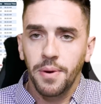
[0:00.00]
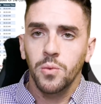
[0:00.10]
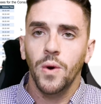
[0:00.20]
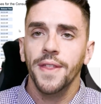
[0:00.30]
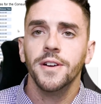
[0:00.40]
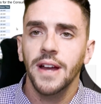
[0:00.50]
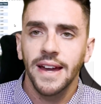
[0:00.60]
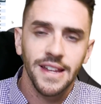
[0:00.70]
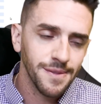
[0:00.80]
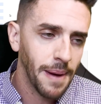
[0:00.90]
But whether
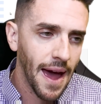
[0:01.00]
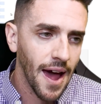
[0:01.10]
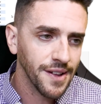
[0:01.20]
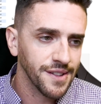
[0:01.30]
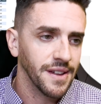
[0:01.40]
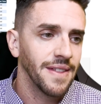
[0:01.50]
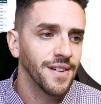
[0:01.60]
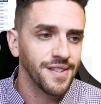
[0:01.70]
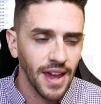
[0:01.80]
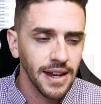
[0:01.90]
it gets passed in
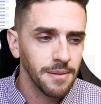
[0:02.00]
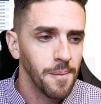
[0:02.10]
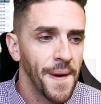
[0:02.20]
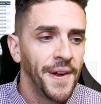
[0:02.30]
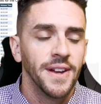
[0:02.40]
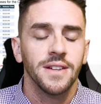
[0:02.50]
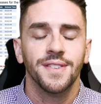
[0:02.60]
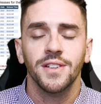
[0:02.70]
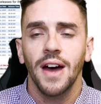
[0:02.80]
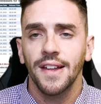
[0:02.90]
the Senate, it
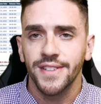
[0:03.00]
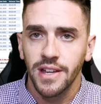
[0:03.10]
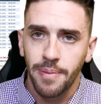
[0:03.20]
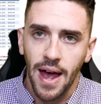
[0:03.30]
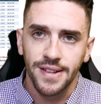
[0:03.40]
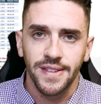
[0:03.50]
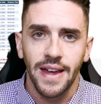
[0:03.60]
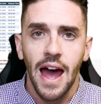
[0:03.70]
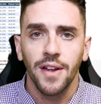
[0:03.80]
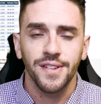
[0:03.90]
still has to get passed to the
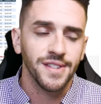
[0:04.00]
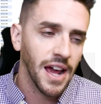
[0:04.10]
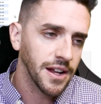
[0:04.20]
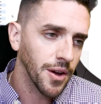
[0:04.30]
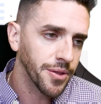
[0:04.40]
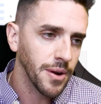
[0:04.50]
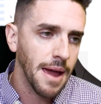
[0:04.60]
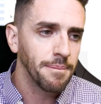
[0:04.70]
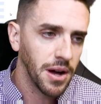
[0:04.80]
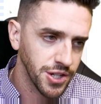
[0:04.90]
House and it's got to go through
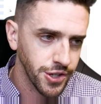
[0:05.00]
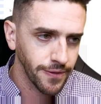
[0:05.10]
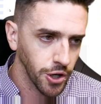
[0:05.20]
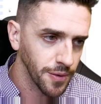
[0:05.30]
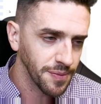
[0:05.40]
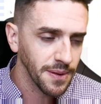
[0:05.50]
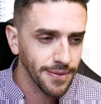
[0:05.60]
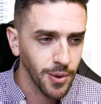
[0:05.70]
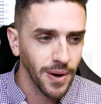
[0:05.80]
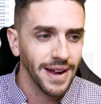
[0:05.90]
a bunch of hoops
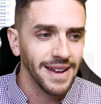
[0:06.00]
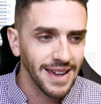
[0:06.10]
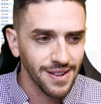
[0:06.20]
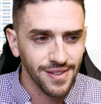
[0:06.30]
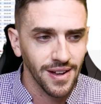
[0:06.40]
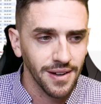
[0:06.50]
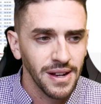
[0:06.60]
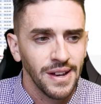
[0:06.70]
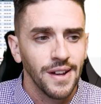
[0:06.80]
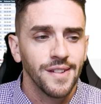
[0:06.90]
before it gets done.
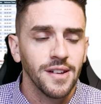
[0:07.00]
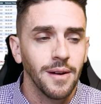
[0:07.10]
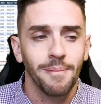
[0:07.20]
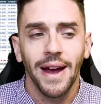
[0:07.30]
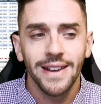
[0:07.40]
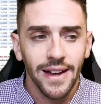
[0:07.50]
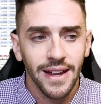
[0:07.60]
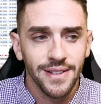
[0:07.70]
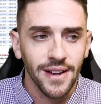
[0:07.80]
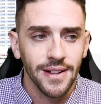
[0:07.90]
So it might not
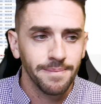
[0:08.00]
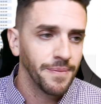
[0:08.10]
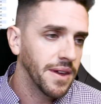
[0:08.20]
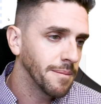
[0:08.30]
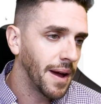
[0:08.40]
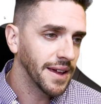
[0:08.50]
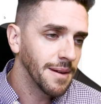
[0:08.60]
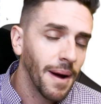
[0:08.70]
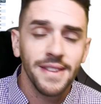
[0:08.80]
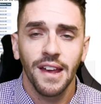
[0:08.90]
get done might
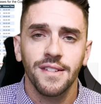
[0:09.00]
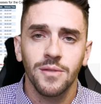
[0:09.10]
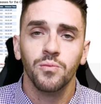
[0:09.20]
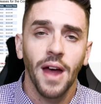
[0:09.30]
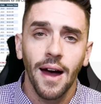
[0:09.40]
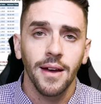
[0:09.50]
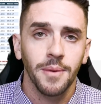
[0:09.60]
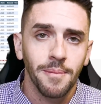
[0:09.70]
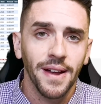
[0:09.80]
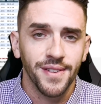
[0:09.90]
it might take some time.
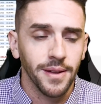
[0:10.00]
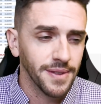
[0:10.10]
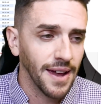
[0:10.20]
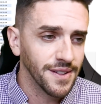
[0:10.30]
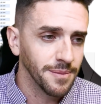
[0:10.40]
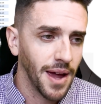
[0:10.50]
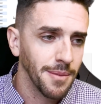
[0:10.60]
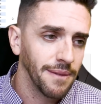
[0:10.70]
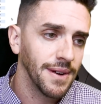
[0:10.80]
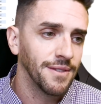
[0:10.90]
It might take take some time,
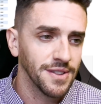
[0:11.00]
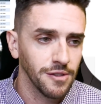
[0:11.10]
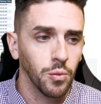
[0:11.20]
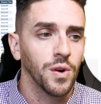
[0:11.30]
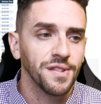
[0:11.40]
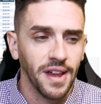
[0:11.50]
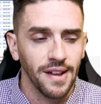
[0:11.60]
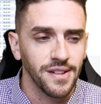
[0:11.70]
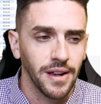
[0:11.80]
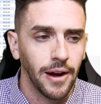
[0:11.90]
even if this is a worst
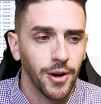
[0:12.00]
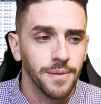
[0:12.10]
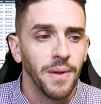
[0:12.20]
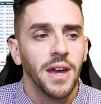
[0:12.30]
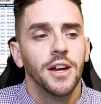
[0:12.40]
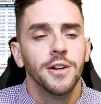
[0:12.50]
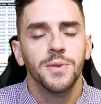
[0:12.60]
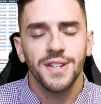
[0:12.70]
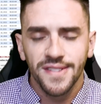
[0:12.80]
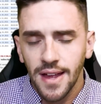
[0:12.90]
case scenario,
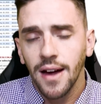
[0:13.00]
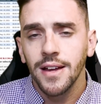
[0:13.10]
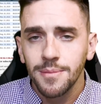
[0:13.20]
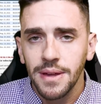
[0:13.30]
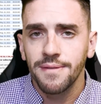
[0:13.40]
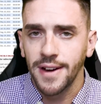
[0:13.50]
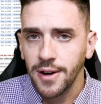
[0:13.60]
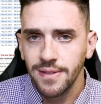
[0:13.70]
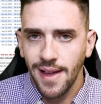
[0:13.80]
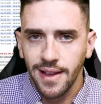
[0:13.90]
which is not going to be
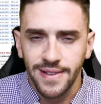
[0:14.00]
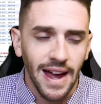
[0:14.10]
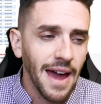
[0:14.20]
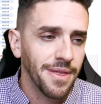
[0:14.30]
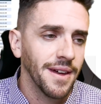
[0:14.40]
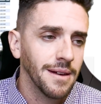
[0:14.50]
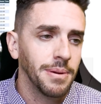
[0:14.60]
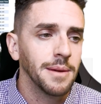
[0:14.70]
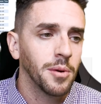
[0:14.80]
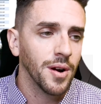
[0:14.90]
very likely. I think
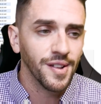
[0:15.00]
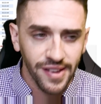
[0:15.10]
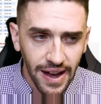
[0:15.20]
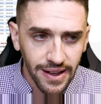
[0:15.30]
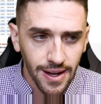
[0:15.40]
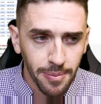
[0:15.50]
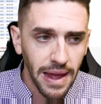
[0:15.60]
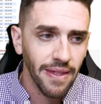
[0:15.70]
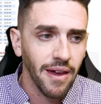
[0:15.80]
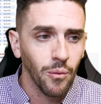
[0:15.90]
people are standing up
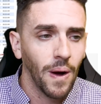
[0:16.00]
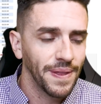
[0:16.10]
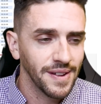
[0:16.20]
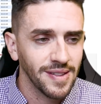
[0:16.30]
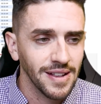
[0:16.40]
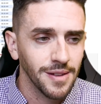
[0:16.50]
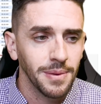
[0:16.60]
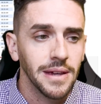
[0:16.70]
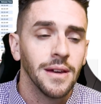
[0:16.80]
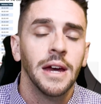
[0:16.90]
and they want this thing to
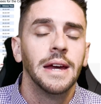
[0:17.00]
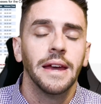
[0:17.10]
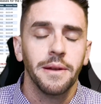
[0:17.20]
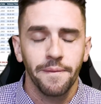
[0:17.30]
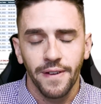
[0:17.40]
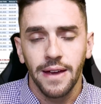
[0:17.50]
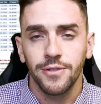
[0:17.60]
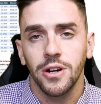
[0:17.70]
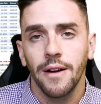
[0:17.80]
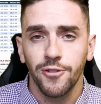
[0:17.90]
be in
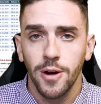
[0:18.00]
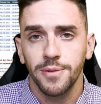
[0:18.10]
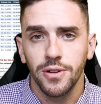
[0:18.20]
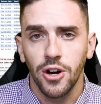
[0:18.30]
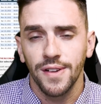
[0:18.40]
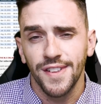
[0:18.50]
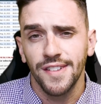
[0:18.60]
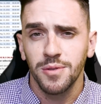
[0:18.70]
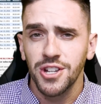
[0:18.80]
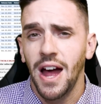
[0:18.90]
favor of
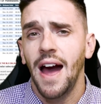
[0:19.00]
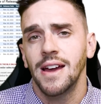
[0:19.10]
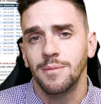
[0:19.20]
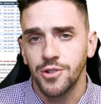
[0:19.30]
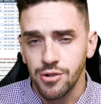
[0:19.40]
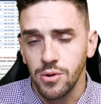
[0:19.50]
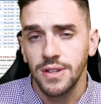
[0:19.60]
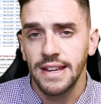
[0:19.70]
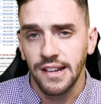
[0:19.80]
cryptocurrencies, which I am truly